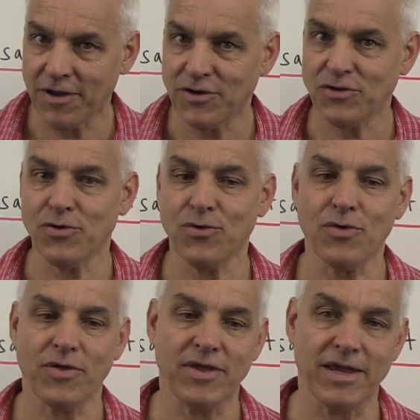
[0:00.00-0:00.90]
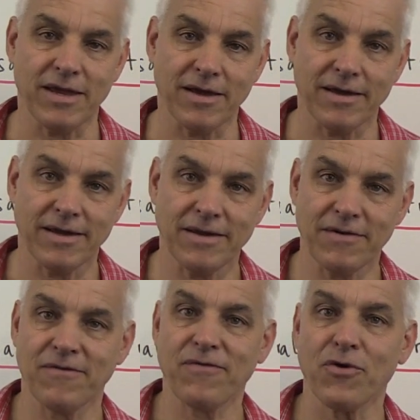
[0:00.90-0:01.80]
to the
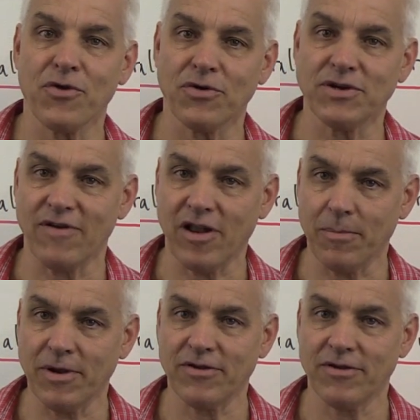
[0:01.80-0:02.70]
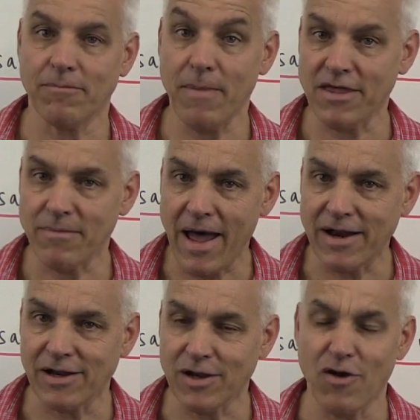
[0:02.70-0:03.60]
further development
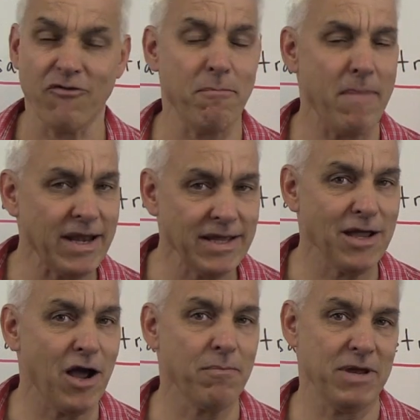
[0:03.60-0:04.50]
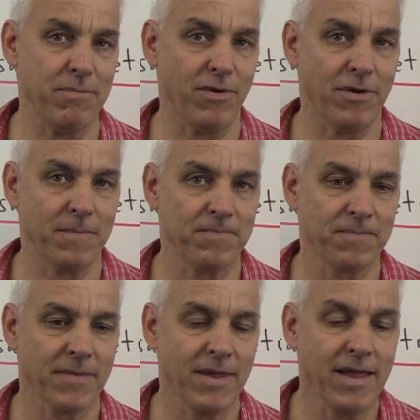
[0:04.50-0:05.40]
mathematically of many young people.
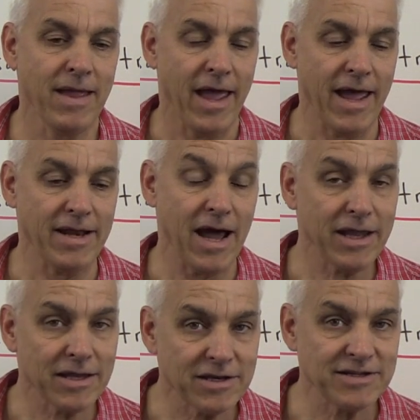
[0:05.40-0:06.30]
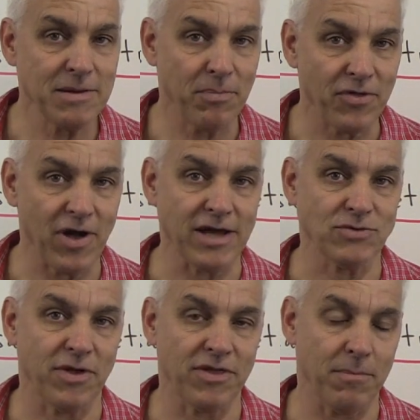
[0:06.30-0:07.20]
And I can sympathize
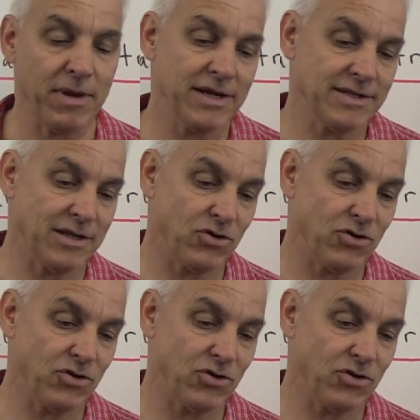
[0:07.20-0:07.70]
with them because the